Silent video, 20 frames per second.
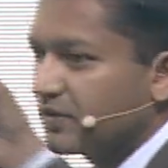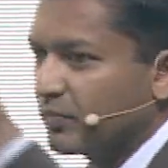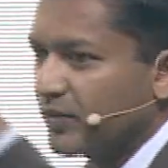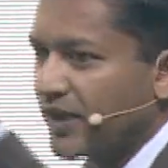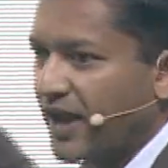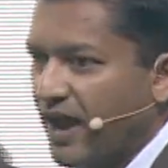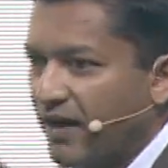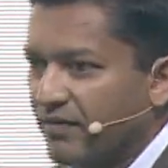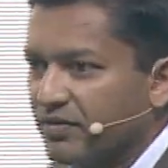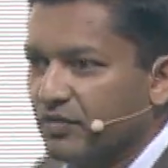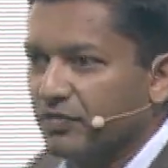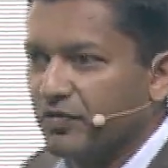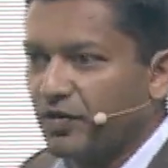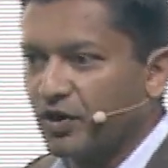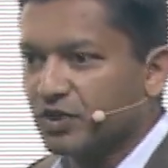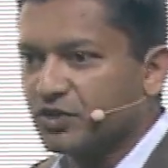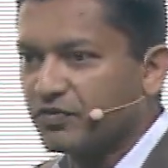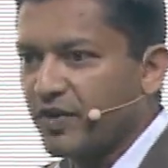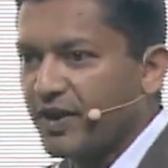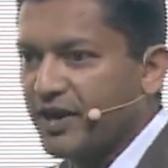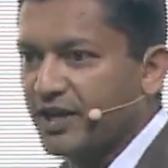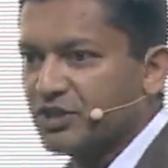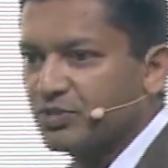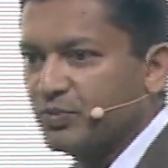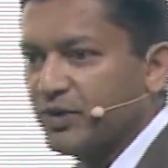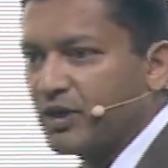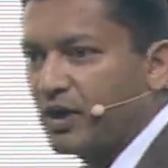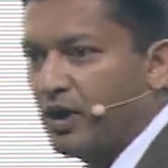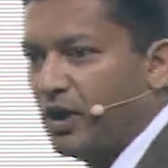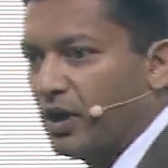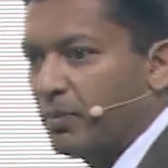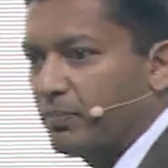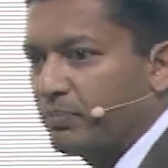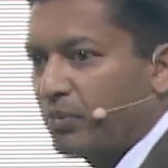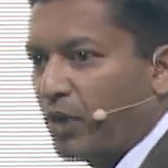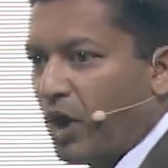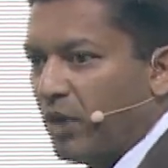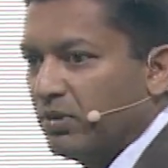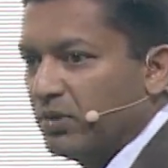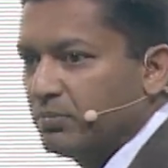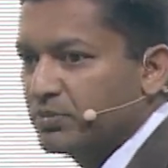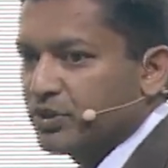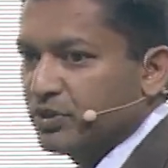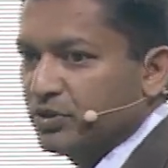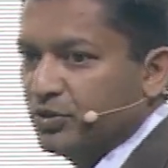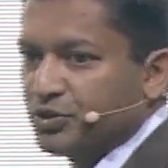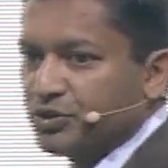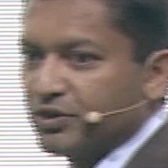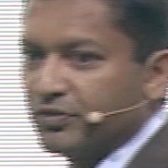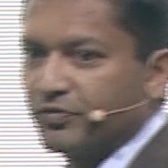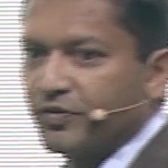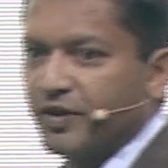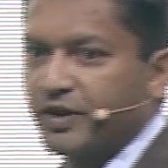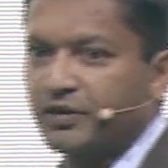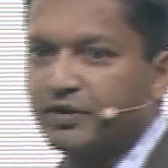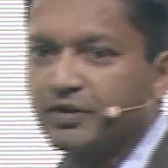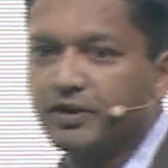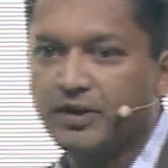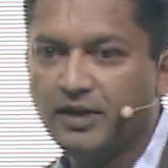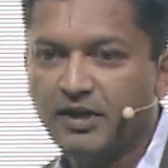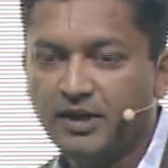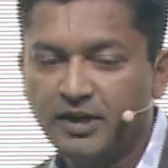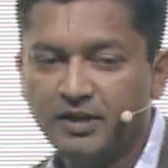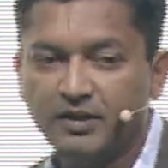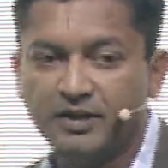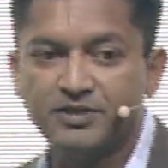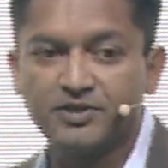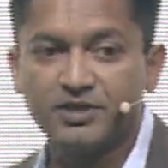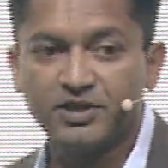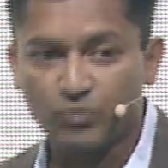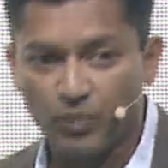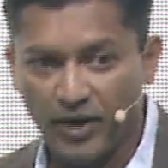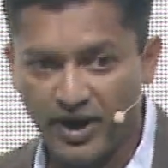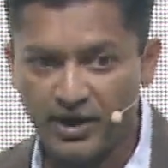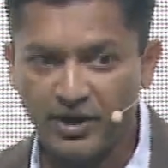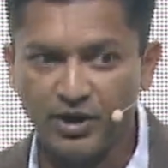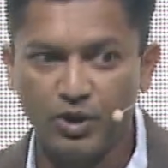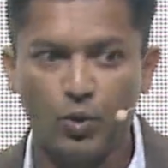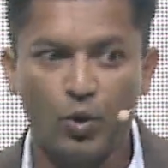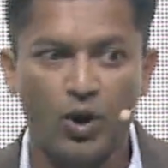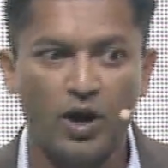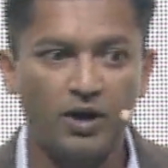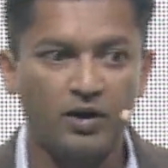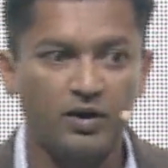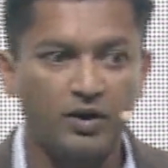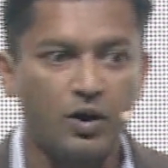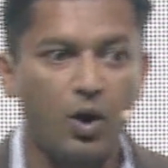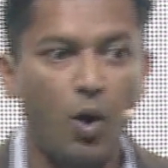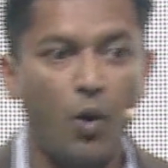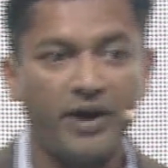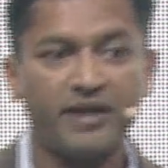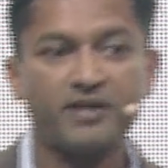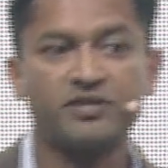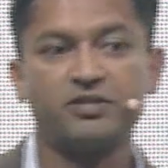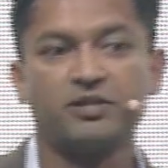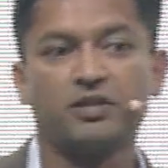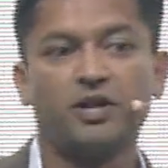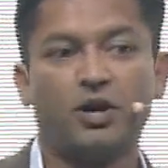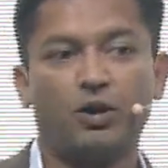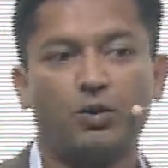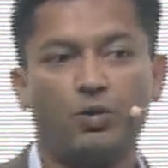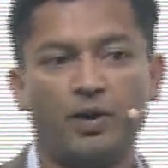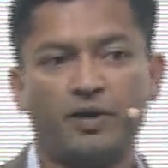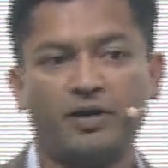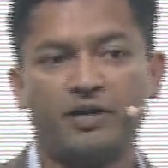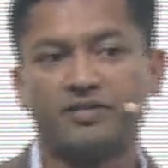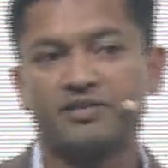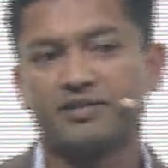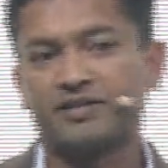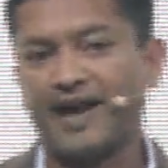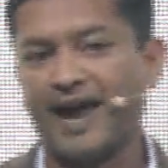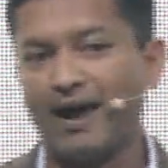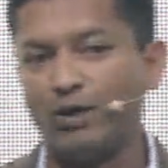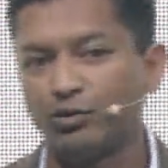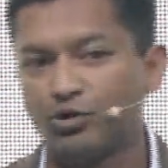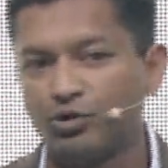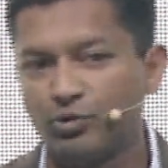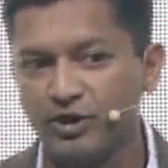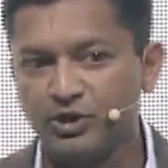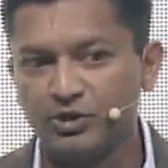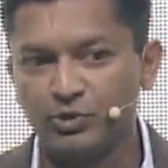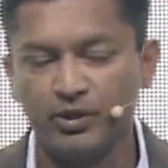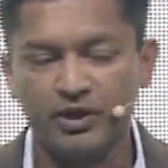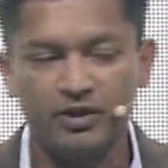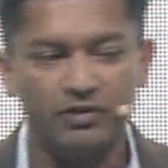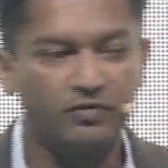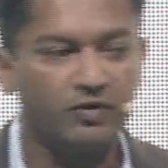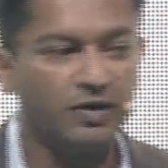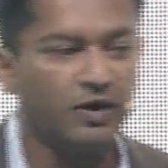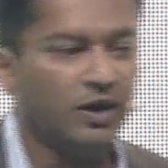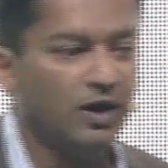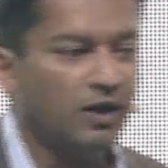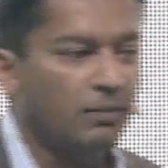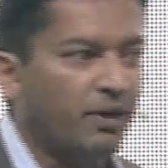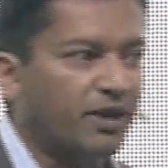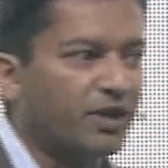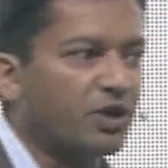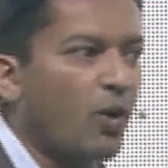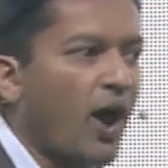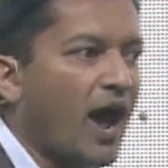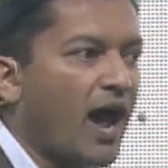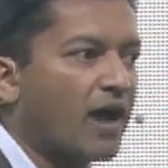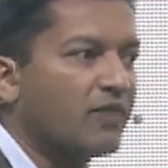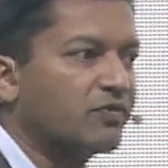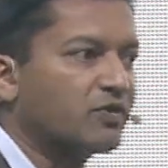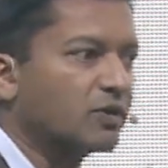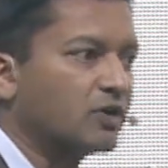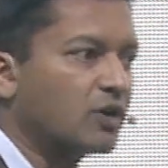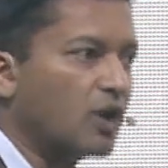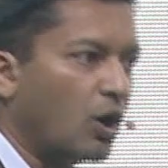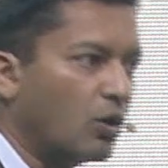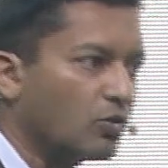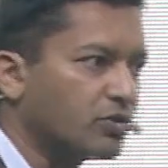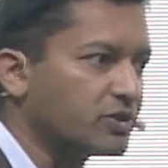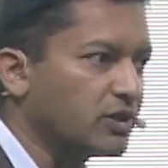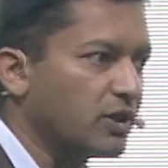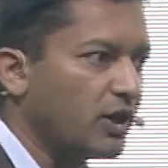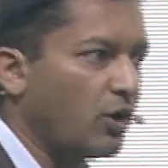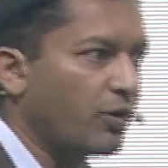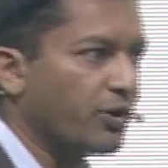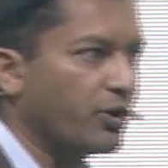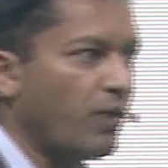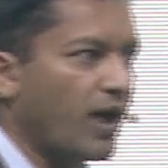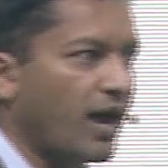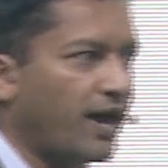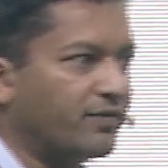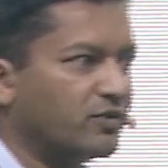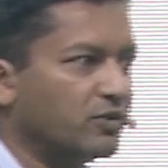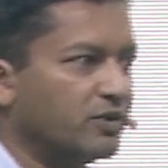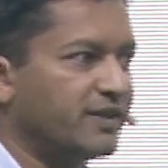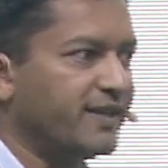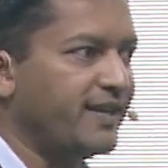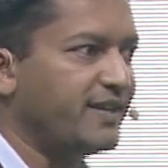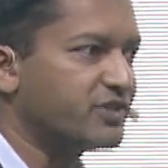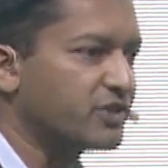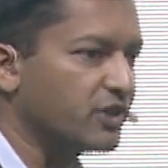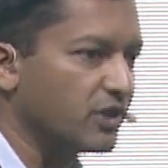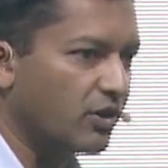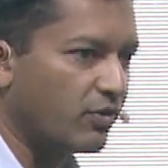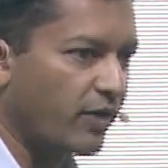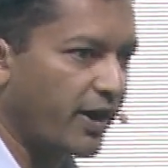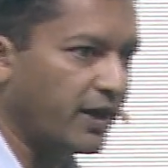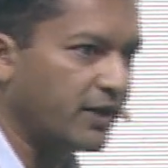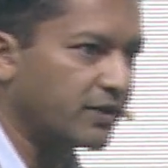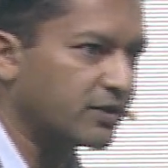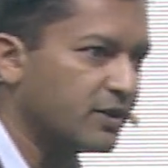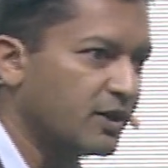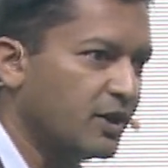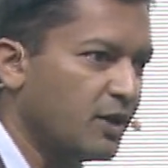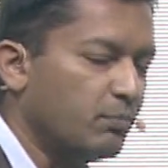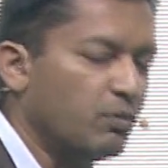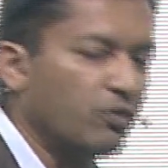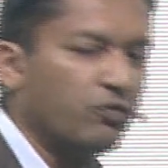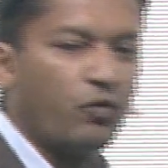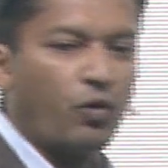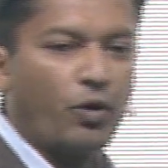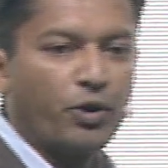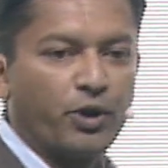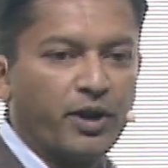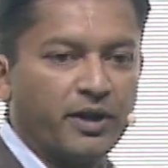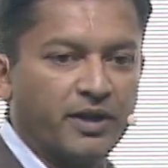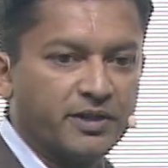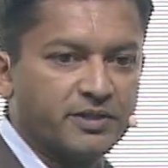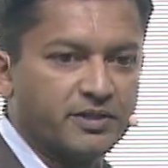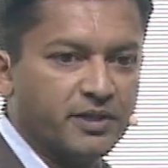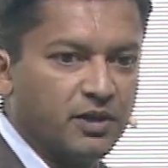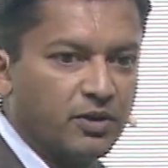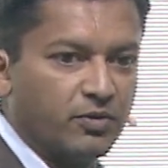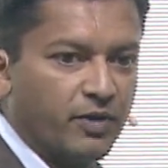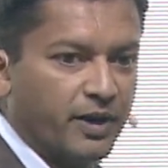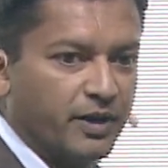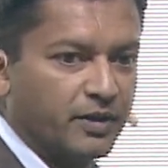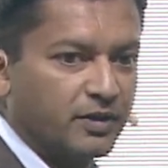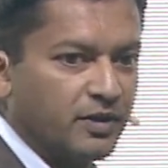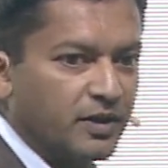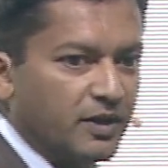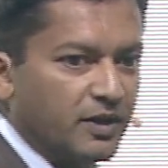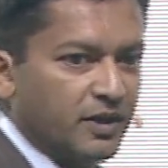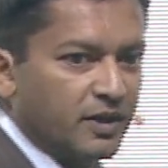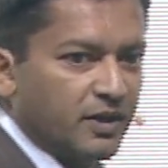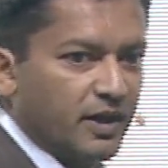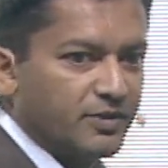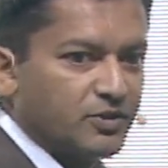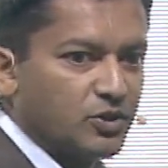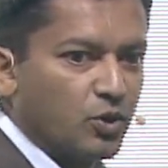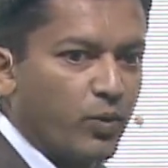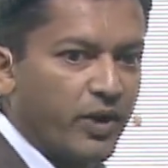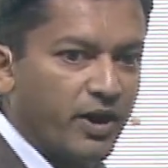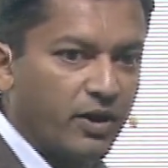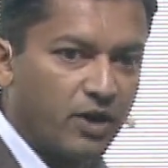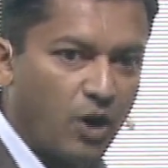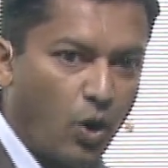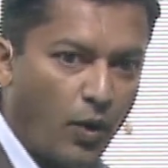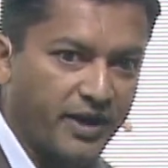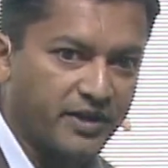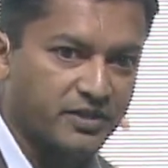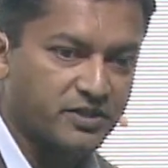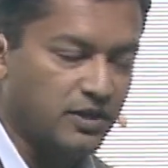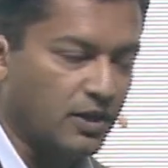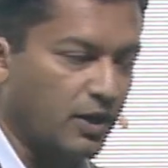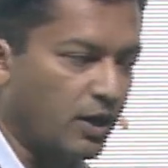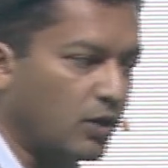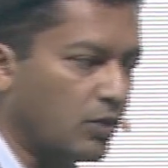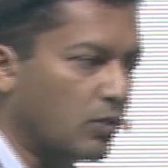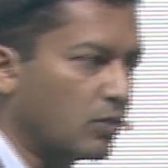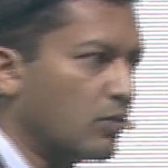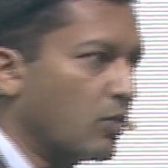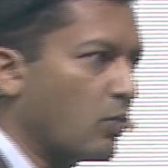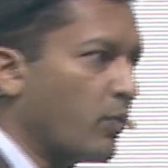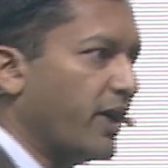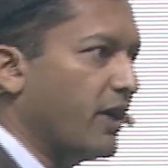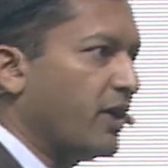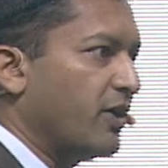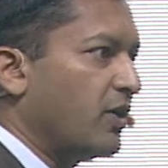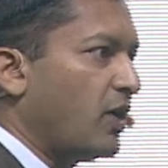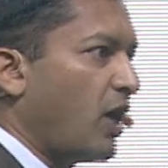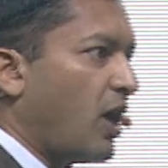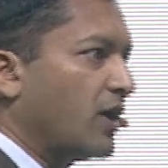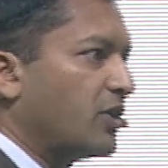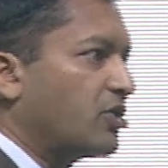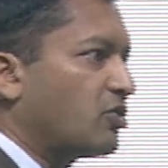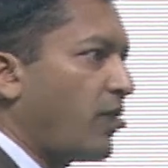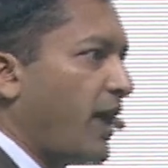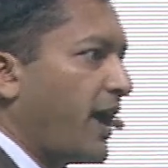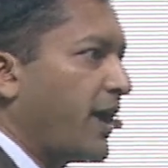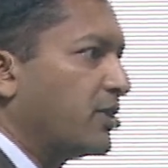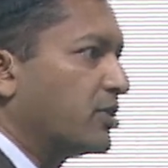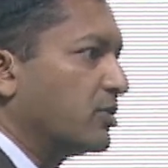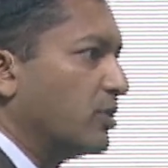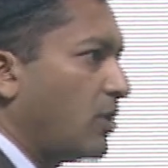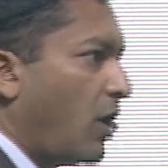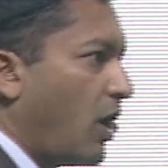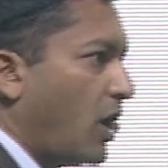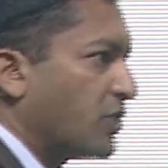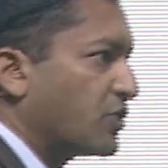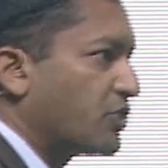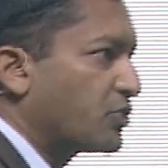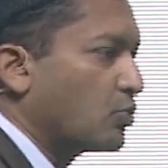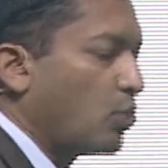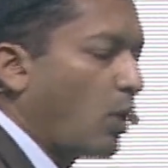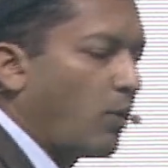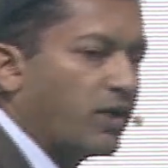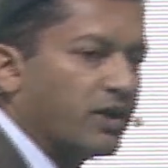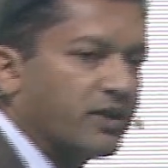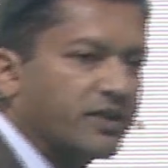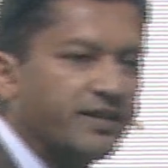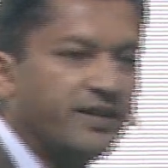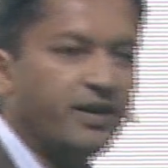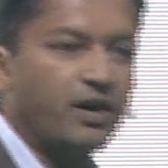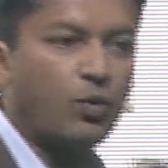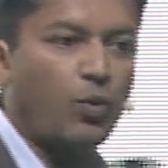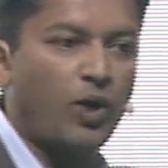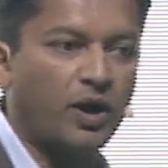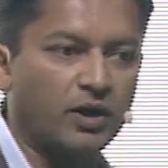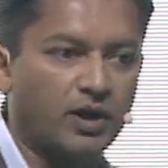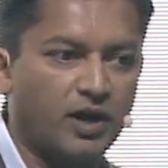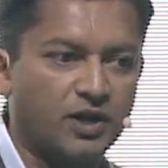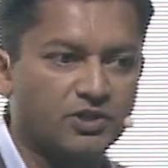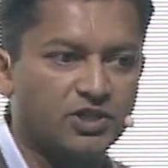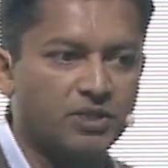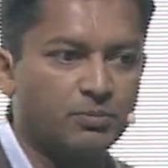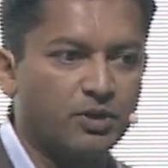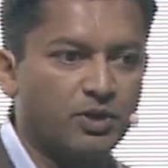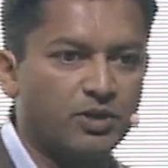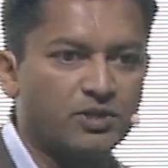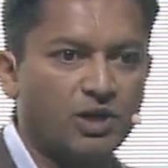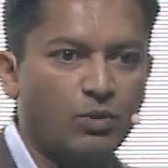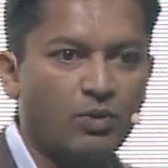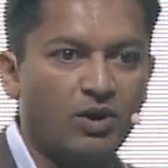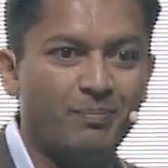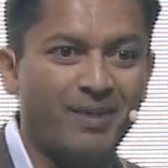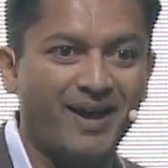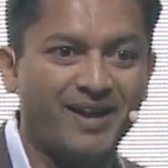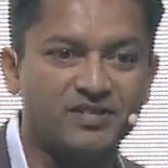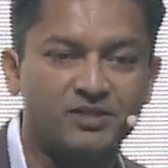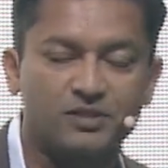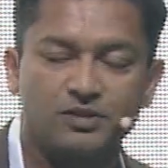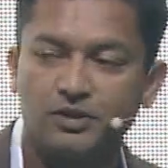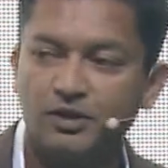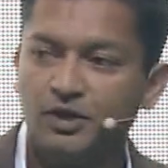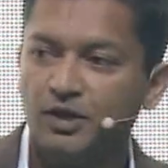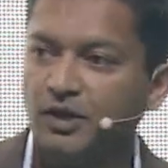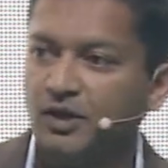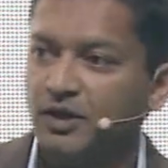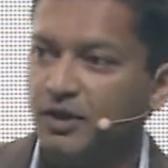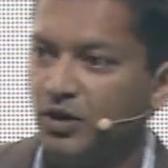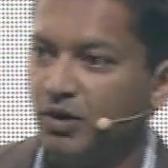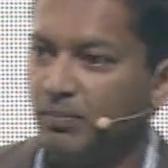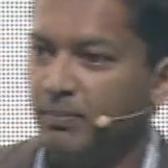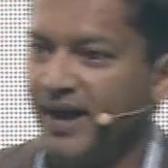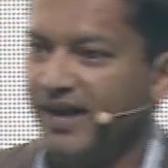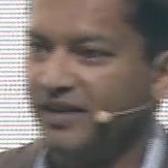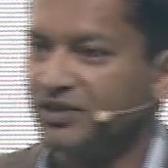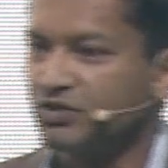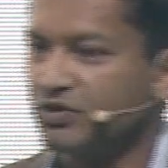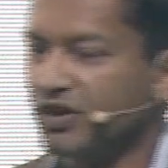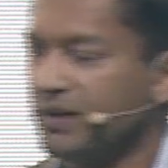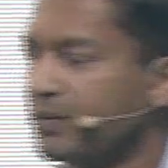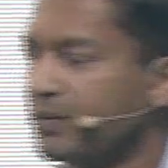We have the first phase we call problem solution fit. This is where you are going slow, and it's counterintuitive, but you have to go slow, you have to decelerate before you can accelerate. And so we are going slow. We are not trying to launch to our tier 1 customers, our best mainstream